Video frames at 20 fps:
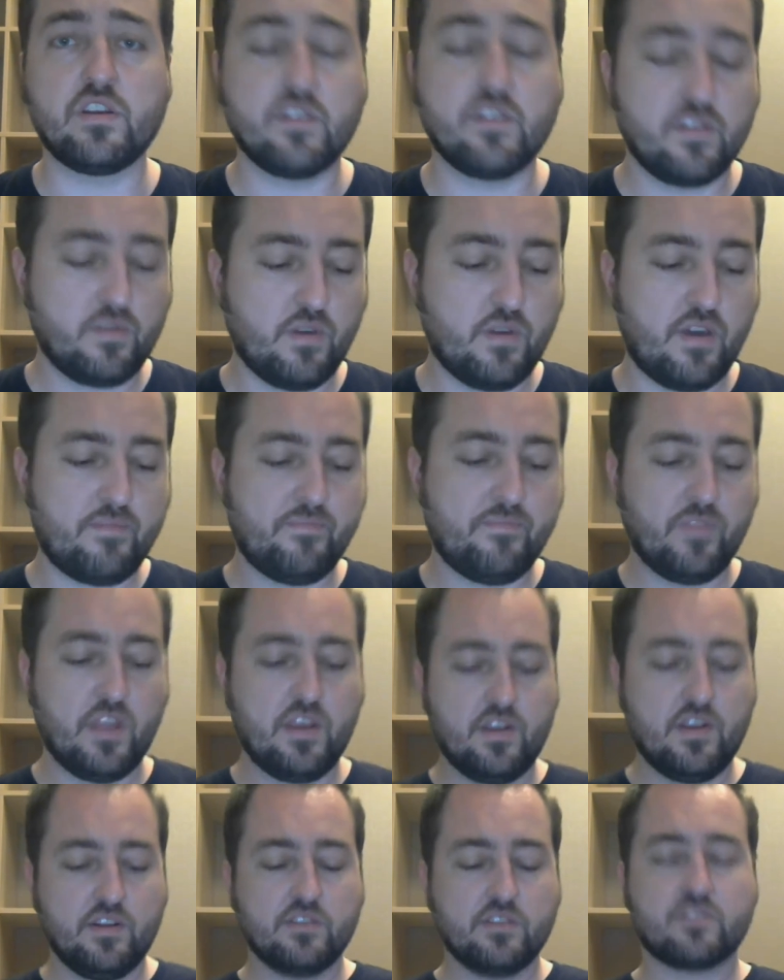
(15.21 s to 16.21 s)
Okay,
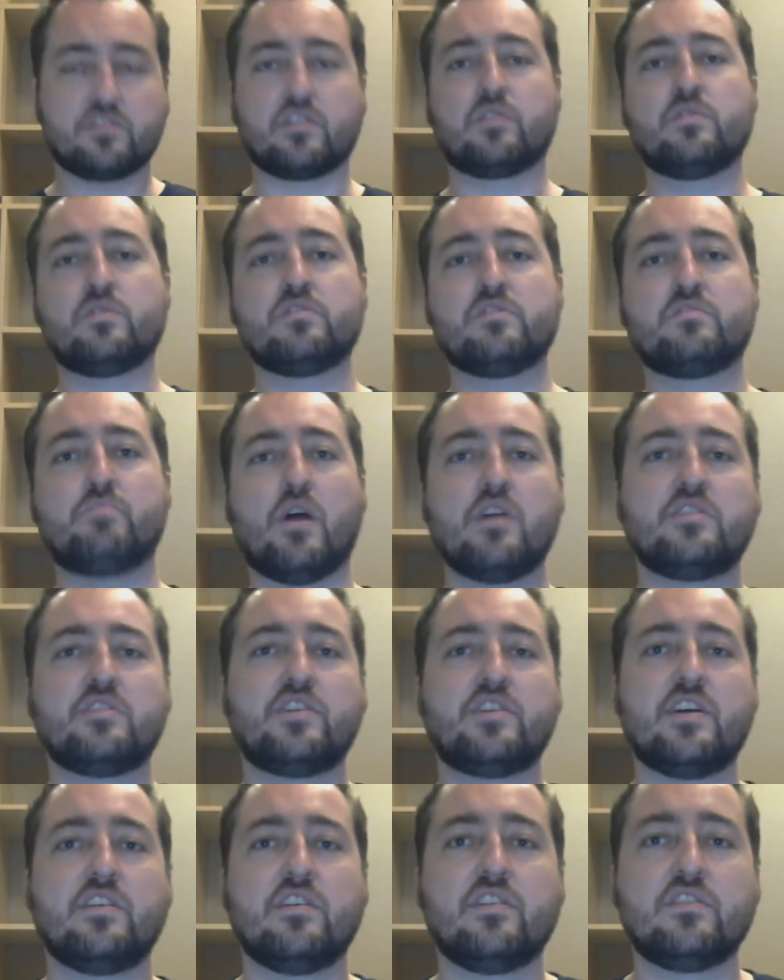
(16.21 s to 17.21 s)
this includes
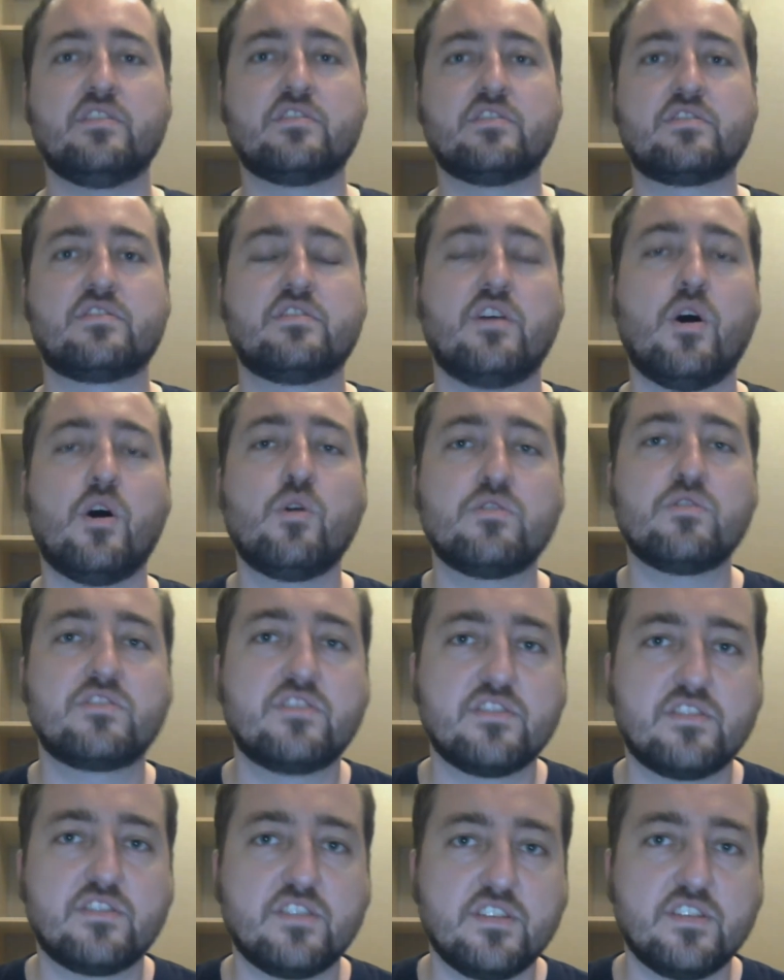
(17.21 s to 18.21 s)
bartenders,
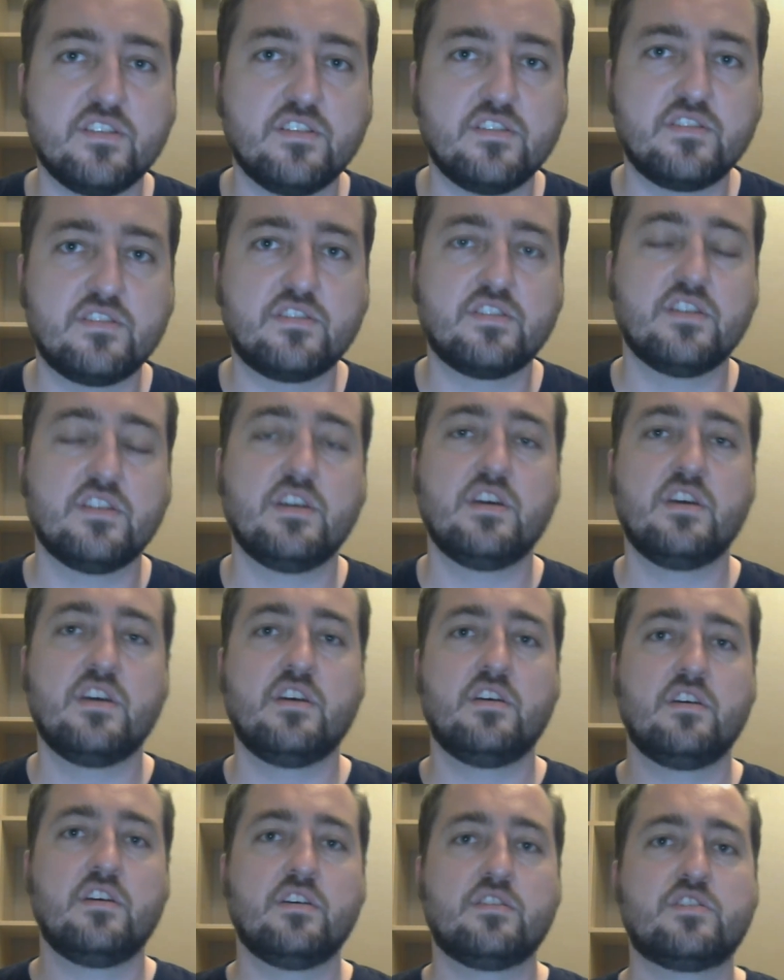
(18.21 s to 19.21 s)
hostesses,
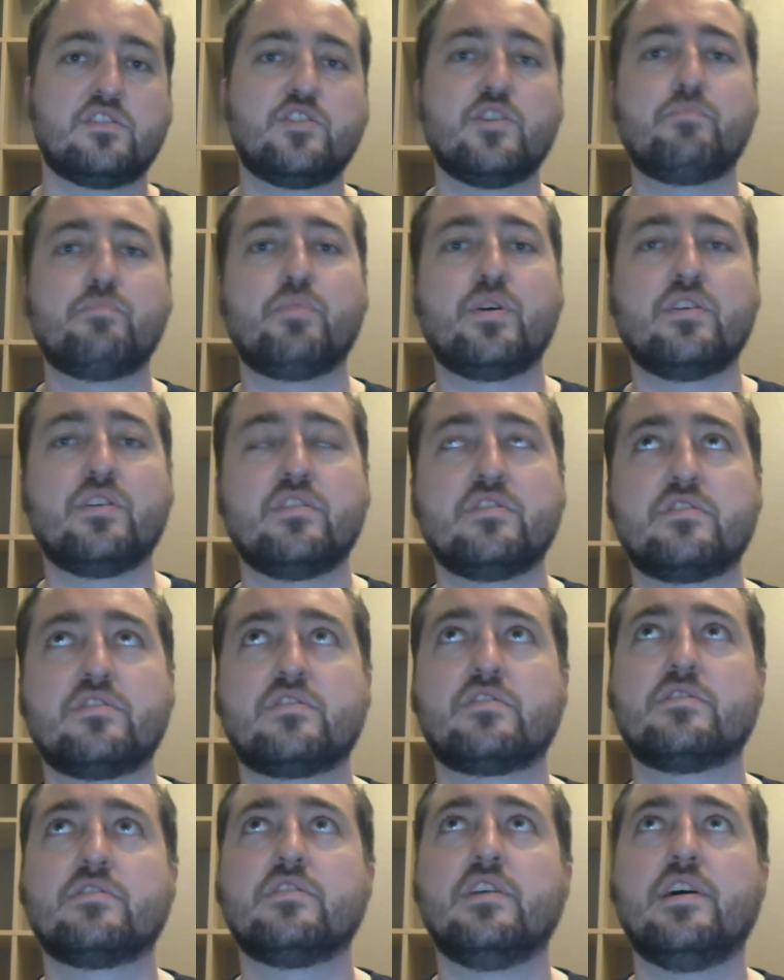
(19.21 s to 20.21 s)
strippers.
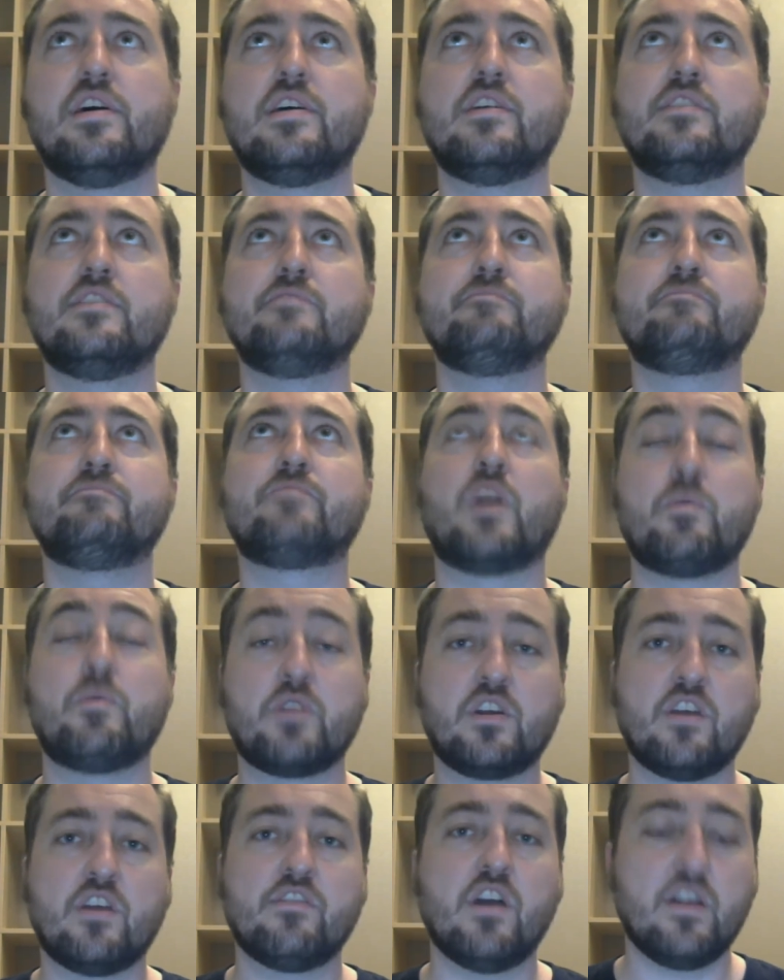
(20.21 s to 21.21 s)
Um, I'm going to
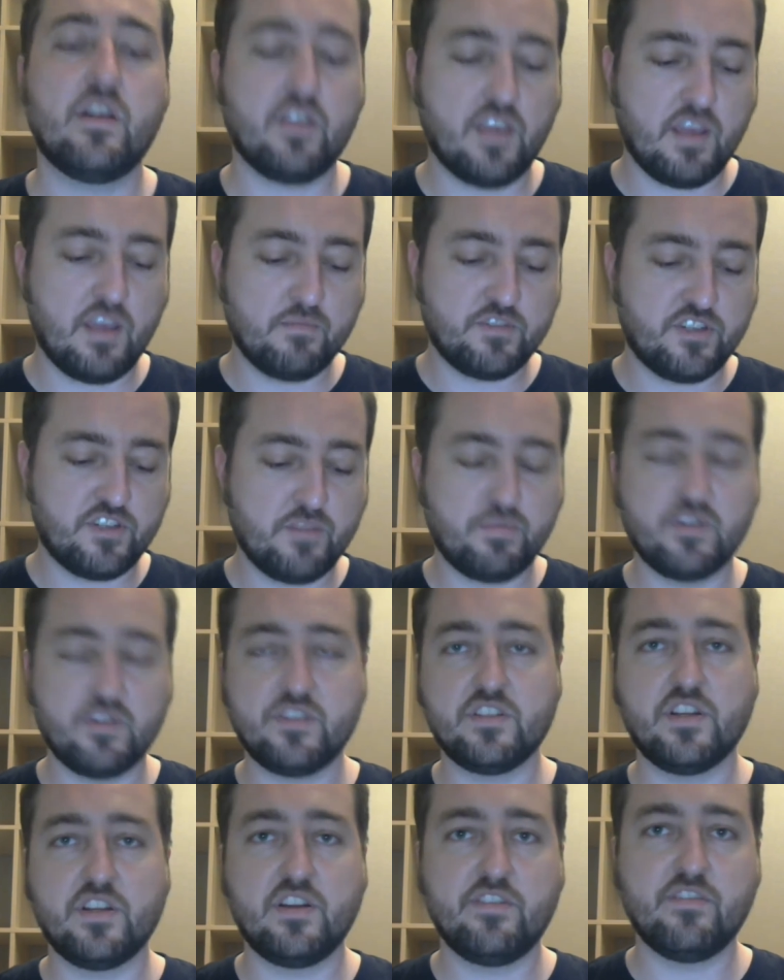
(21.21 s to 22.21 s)
cover how to game strippers in
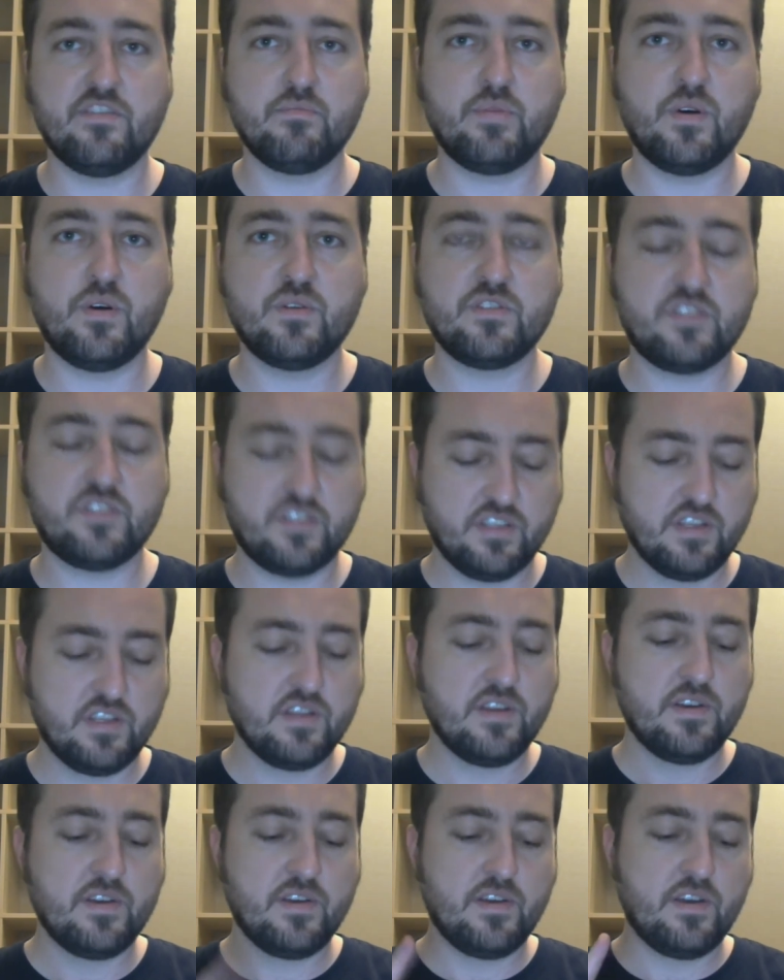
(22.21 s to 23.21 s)
a different post,
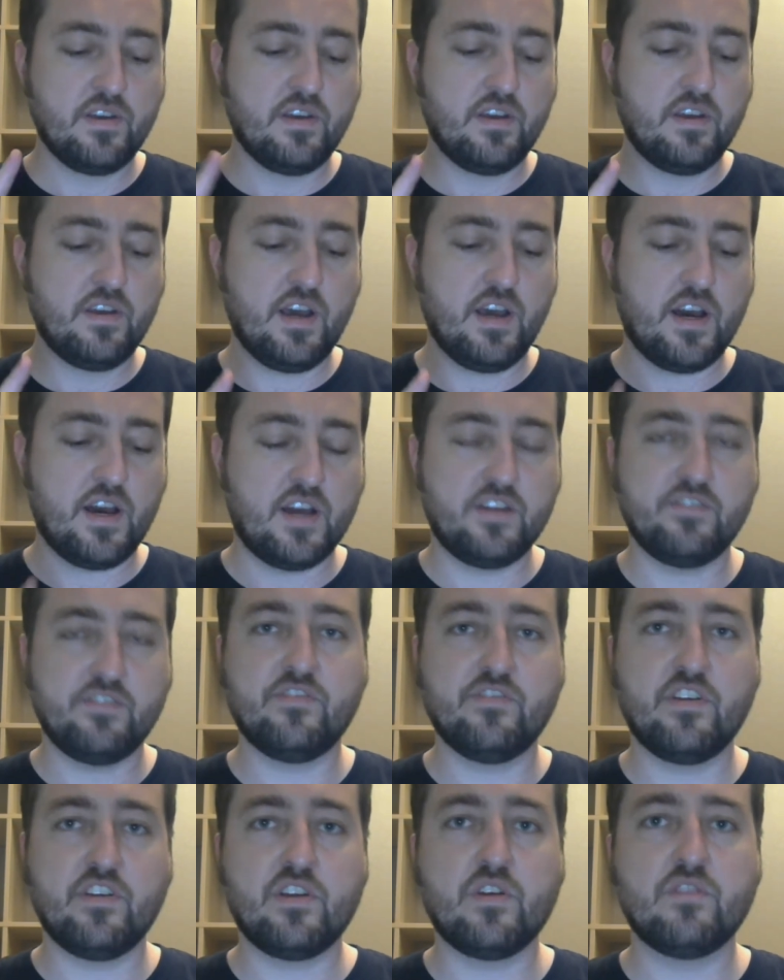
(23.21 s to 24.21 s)
uh, different
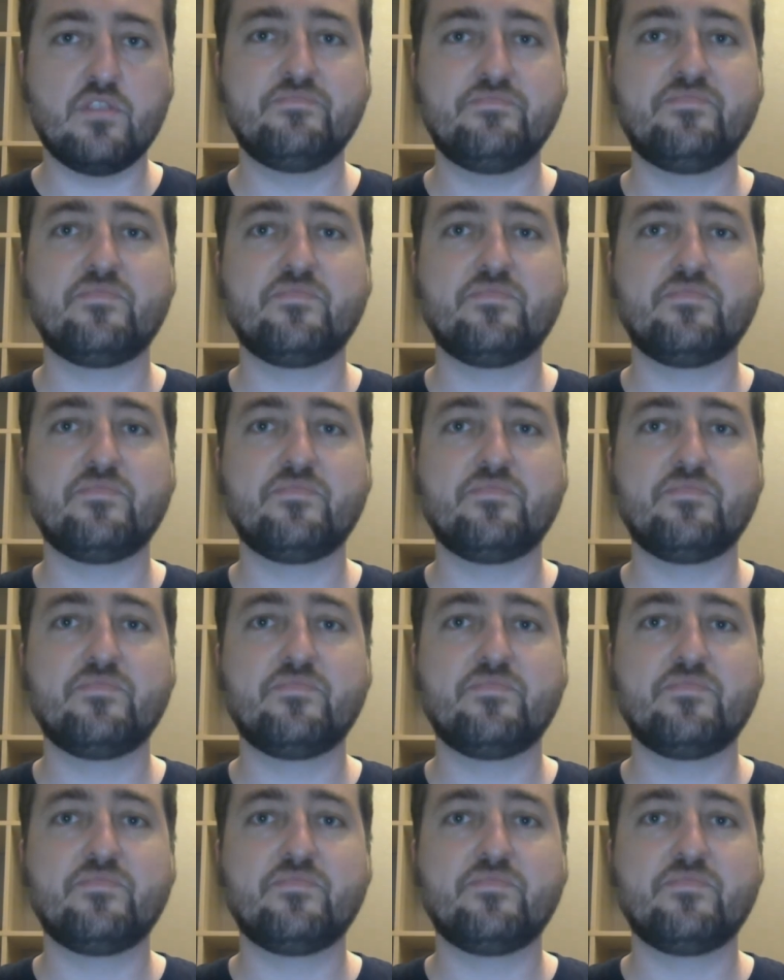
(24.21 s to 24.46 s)
video.